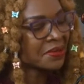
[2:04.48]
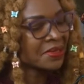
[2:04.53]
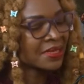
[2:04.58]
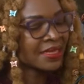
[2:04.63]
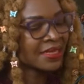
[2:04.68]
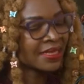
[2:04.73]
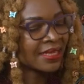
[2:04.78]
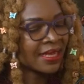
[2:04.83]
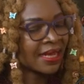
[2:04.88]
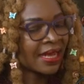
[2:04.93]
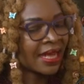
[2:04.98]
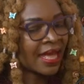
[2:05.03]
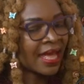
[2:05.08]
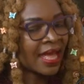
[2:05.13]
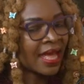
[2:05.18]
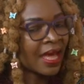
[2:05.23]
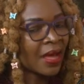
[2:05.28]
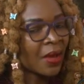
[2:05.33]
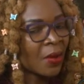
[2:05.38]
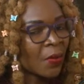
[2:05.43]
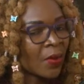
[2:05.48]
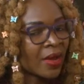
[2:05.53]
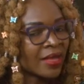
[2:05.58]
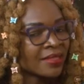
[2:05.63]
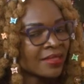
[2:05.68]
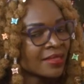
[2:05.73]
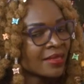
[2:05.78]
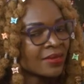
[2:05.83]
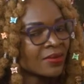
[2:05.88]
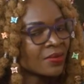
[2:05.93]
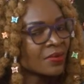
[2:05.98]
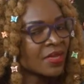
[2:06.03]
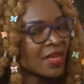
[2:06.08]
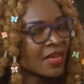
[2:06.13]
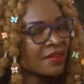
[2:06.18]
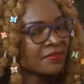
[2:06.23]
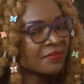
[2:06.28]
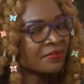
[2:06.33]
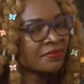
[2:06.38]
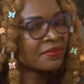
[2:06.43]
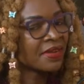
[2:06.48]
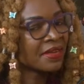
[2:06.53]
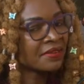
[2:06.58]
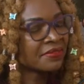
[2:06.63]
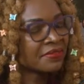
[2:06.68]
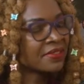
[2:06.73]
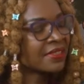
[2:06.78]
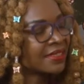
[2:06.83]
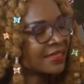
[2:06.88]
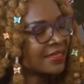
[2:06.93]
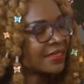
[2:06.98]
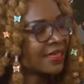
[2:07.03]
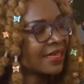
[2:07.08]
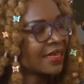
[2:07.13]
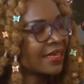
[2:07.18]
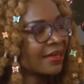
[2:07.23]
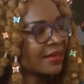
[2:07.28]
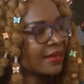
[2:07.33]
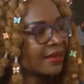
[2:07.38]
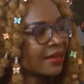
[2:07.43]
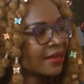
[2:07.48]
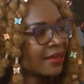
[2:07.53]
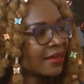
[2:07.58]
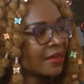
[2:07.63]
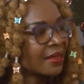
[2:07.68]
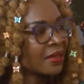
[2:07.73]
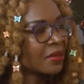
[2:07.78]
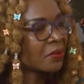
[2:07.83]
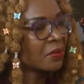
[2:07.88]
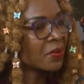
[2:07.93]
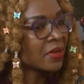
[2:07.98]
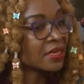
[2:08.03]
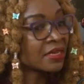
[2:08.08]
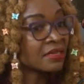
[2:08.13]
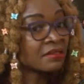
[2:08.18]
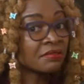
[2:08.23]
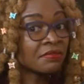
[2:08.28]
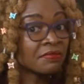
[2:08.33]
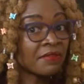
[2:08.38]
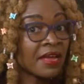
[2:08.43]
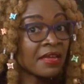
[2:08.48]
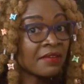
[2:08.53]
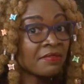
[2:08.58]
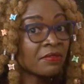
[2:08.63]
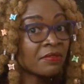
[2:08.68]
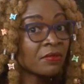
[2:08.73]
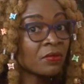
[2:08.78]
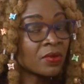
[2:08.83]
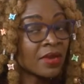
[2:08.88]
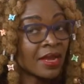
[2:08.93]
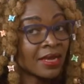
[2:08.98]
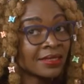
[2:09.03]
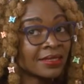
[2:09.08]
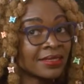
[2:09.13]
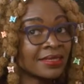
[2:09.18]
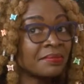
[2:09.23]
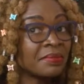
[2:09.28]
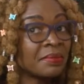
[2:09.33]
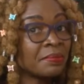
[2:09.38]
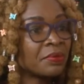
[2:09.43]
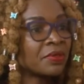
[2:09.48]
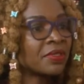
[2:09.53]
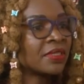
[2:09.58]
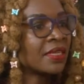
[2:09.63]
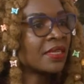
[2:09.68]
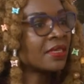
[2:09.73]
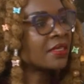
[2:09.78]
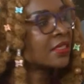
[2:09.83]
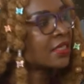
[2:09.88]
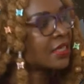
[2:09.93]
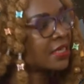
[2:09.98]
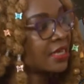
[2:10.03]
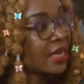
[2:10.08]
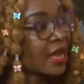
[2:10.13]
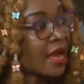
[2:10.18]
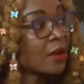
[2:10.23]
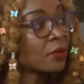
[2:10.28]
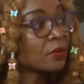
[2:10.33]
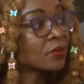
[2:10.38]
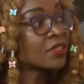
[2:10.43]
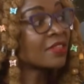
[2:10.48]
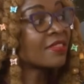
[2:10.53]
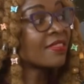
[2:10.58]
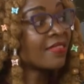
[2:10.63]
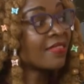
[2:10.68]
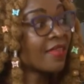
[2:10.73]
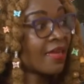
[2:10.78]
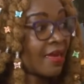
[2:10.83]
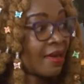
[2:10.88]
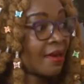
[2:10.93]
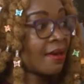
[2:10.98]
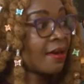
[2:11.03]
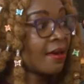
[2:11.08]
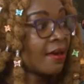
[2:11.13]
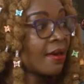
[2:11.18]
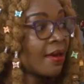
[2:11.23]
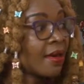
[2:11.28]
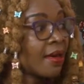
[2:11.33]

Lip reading: and you're thinking, why then do we have 5 sitting here? When these 5 could actually be potentially out there.